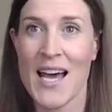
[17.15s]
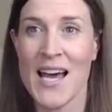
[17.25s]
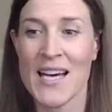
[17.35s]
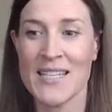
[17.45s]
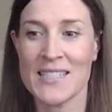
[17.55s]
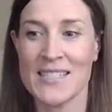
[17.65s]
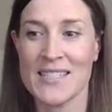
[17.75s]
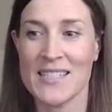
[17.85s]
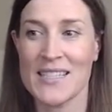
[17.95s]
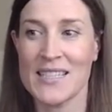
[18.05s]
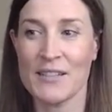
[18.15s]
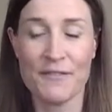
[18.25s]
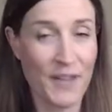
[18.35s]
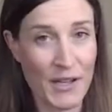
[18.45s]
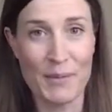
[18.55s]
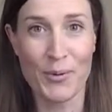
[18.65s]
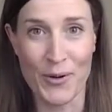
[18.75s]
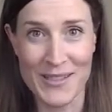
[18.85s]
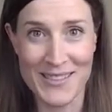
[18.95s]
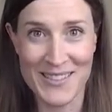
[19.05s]
and they're very
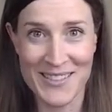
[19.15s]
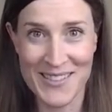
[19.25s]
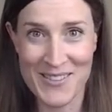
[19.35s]
important.